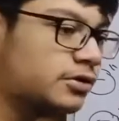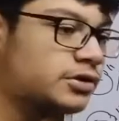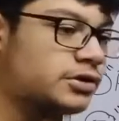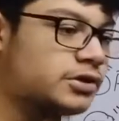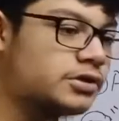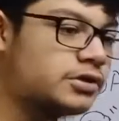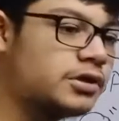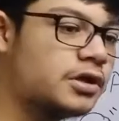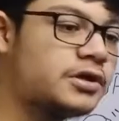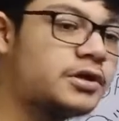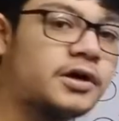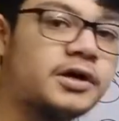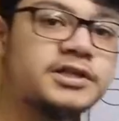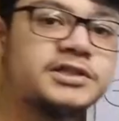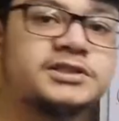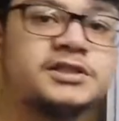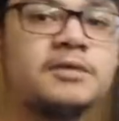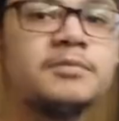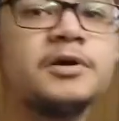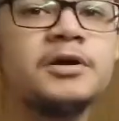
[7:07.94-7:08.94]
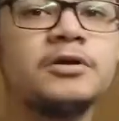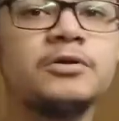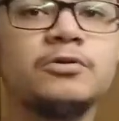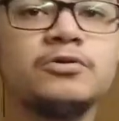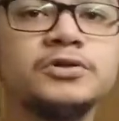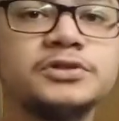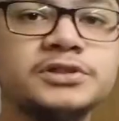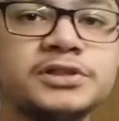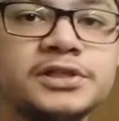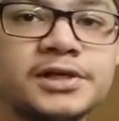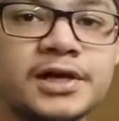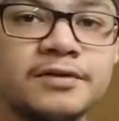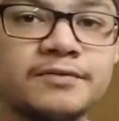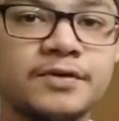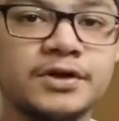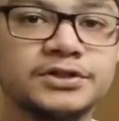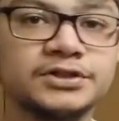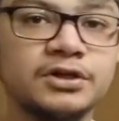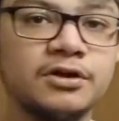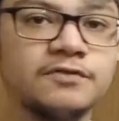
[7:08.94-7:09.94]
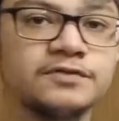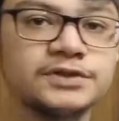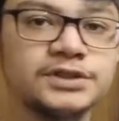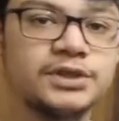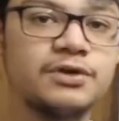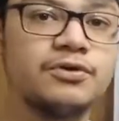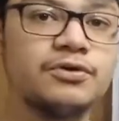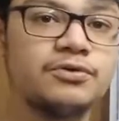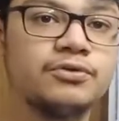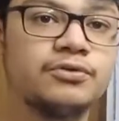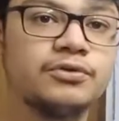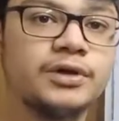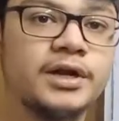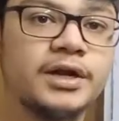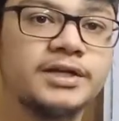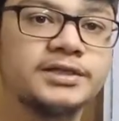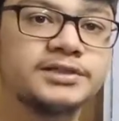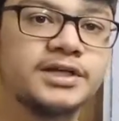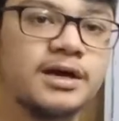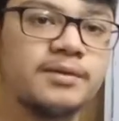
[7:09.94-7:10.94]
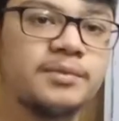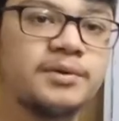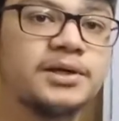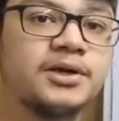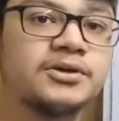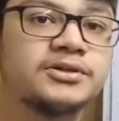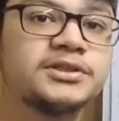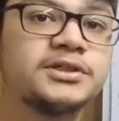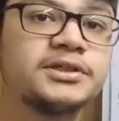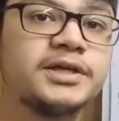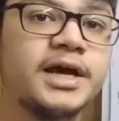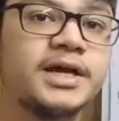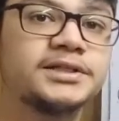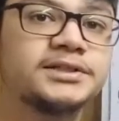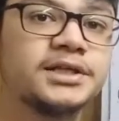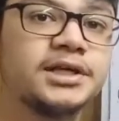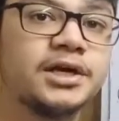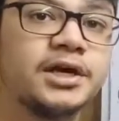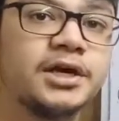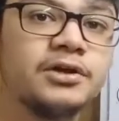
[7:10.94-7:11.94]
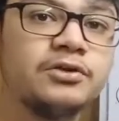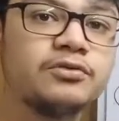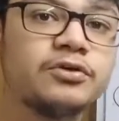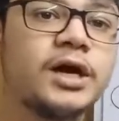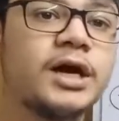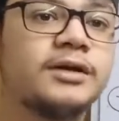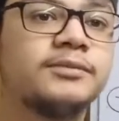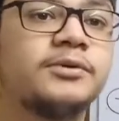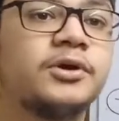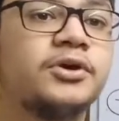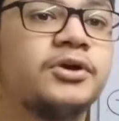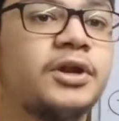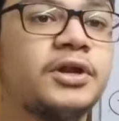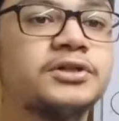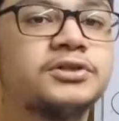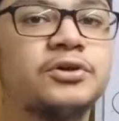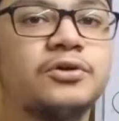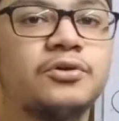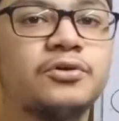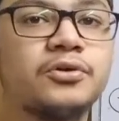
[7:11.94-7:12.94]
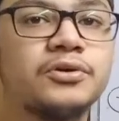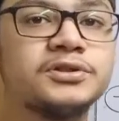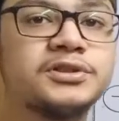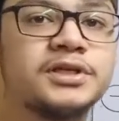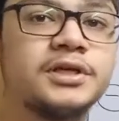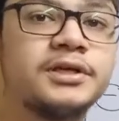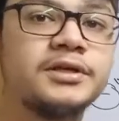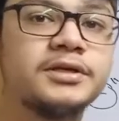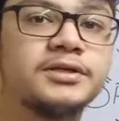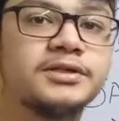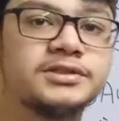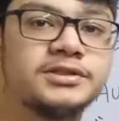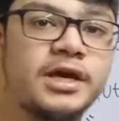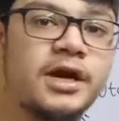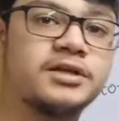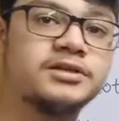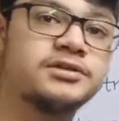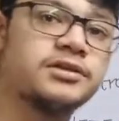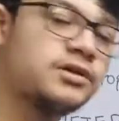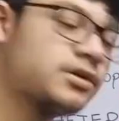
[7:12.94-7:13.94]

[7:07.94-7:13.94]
The third step includes the conversion of CO2, that is carbon dioxide gas, into carbohydrates, or you can say starch.